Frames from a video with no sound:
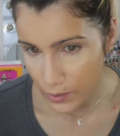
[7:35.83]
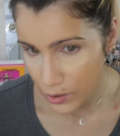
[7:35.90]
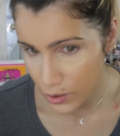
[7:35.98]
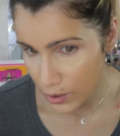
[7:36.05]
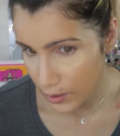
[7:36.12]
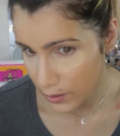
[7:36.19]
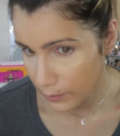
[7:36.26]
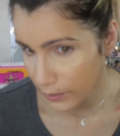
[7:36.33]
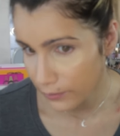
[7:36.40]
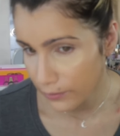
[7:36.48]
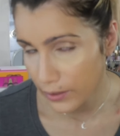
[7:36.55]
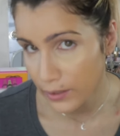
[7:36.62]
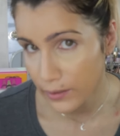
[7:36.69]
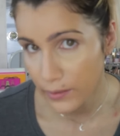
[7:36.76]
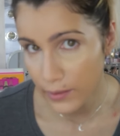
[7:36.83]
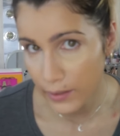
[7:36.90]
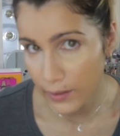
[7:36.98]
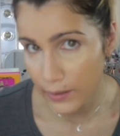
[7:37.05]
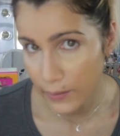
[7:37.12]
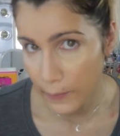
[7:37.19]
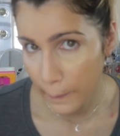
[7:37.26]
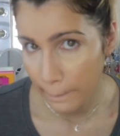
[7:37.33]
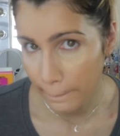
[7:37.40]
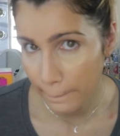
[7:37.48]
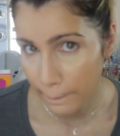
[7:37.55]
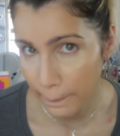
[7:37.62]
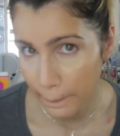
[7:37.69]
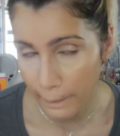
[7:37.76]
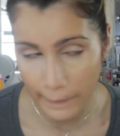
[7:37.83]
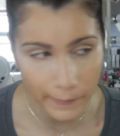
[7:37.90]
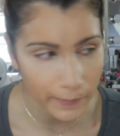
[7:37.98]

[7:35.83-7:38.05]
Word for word: sheen my face like I